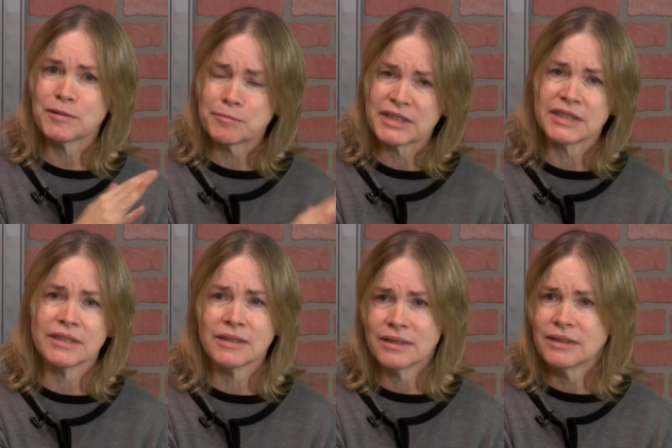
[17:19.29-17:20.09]

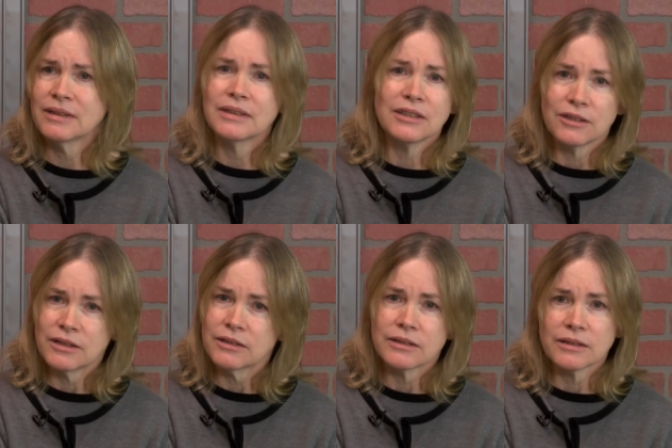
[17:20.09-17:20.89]
be
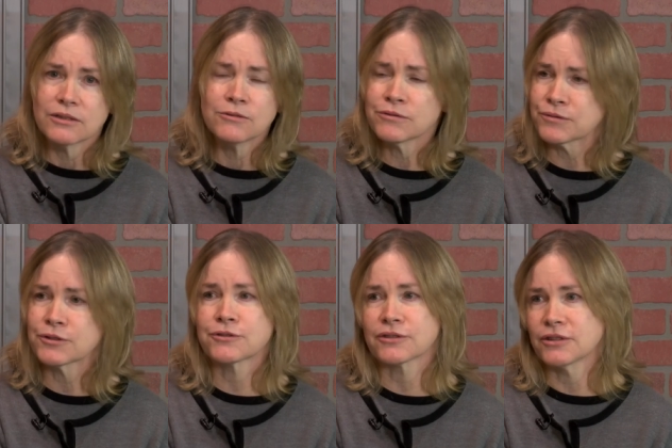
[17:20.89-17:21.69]

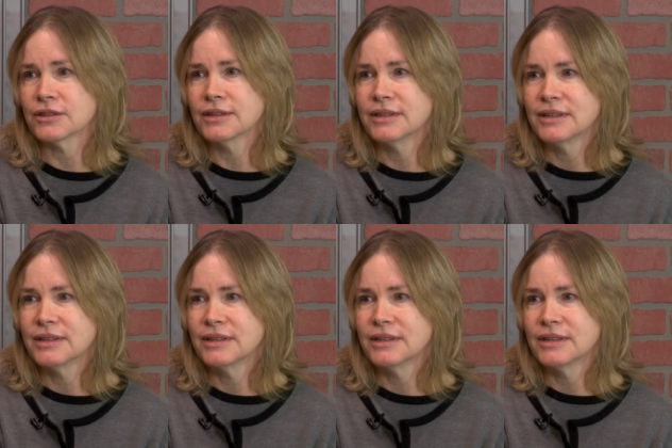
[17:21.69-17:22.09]
universal.